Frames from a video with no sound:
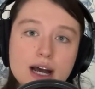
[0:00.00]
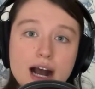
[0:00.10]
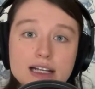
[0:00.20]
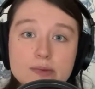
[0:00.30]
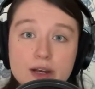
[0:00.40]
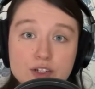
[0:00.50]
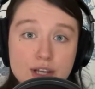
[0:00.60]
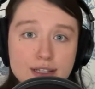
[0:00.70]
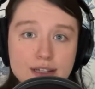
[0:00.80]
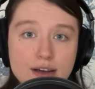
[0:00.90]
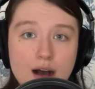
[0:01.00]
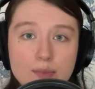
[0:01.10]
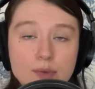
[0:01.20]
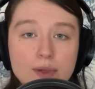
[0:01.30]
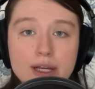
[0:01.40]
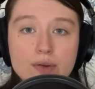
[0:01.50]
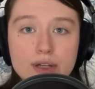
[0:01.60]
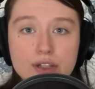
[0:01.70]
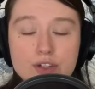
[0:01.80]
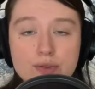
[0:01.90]
I specialize in copperplate or
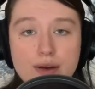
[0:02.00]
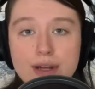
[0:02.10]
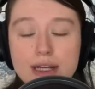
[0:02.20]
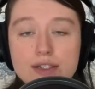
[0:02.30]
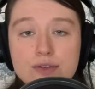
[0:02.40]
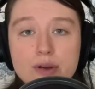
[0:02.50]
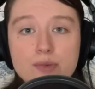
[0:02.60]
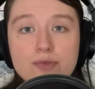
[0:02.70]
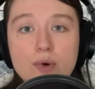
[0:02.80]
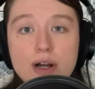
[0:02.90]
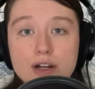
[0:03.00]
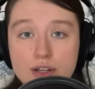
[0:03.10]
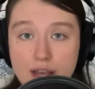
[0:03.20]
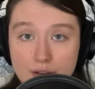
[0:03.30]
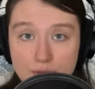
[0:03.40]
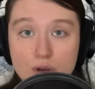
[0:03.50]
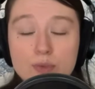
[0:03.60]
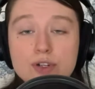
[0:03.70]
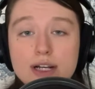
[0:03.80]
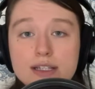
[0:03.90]
English roundhand script for
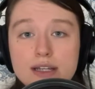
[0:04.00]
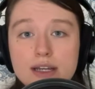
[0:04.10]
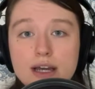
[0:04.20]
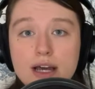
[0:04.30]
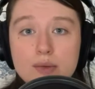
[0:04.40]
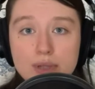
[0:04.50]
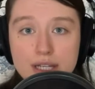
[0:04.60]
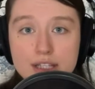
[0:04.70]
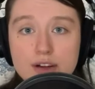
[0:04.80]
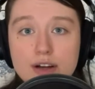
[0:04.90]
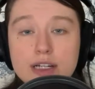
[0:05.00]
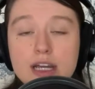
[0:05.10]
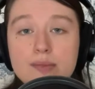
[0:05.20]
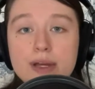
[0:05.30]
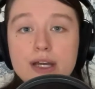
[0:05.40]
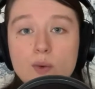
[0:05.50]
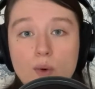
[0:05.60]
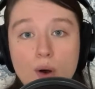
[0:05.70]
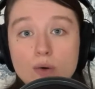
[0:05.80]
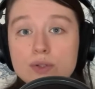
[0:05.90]
envelope addressing, place card naming,
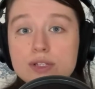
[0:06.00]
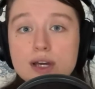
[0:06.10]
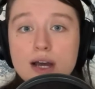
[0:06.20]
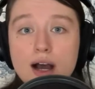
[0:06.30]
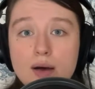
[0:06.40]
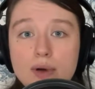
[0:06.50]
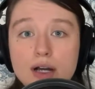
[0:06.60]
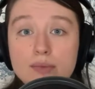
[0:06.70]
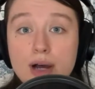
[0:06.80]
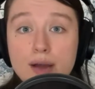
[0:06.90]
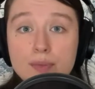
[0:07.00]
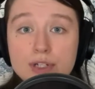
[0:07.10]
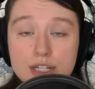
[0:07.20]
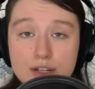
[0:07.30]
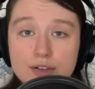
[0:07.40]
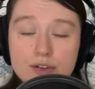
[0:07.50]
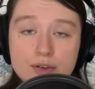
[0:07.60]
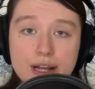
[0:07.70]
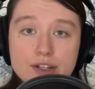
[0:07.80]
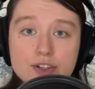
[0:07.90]
quotes. Among my particular
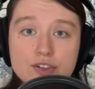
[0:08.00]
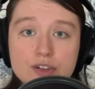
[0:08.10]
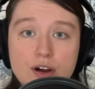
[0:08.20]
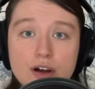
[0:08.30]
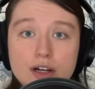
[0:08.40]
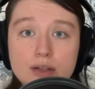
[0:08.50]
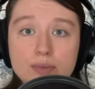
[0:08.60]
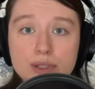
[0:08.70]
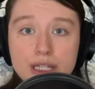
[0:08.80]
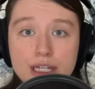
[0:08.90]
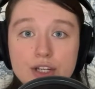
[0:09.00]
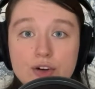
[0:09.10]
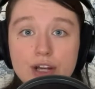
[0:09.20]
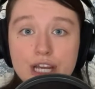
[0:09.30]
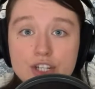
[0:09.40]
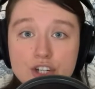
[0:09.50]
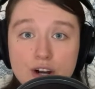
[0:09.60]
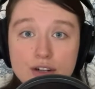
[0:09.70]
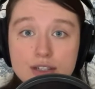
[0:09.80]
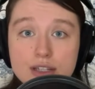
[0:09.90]
credentials are completing Younghae
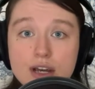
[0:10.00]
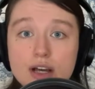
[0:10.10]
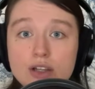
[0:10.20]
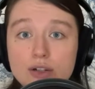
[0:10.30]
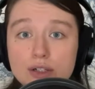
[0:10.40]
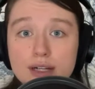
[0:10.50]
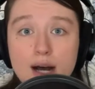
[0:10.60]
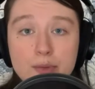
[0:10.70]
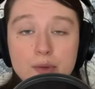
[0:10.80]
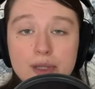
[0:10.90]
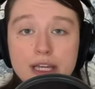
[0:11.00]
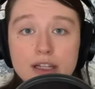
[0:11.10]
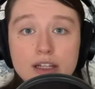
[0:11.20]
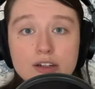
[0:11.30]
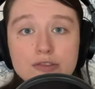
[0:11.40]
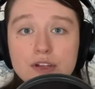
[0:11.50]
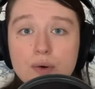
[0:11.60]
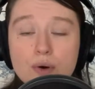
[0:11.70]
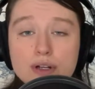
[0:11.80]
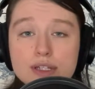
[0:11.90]
Chung's Learn Copperplate Calligraphy
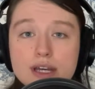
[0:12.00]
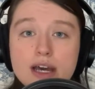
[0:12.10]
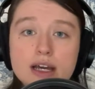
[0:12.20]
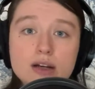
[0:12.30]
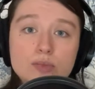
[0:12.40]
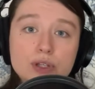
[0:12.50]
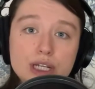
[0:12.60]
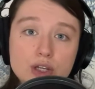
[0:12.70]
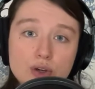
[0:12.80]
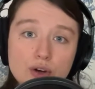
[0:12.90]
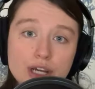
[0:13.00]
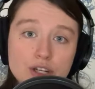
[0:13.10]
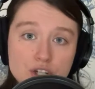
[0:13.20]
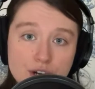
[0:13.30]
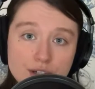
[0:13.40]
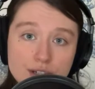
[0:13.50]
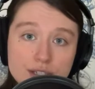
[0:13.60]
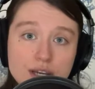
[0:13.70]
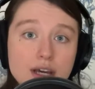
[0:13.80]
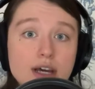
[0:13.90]
course, completing Younghae
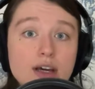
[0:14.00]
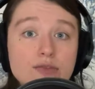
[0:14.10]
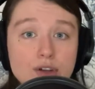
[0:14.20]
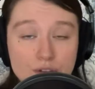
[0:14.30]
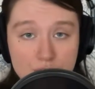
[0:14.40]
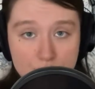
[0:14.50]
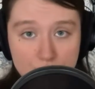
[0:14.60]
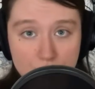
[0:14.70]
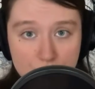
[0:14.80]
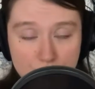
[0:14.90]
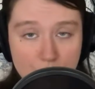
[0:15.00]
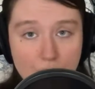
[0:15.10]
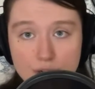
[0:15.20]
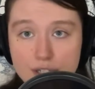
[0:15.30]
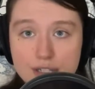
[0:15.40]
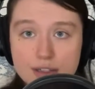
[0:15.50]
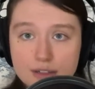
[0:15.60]
Chung's Fearless Flourishing course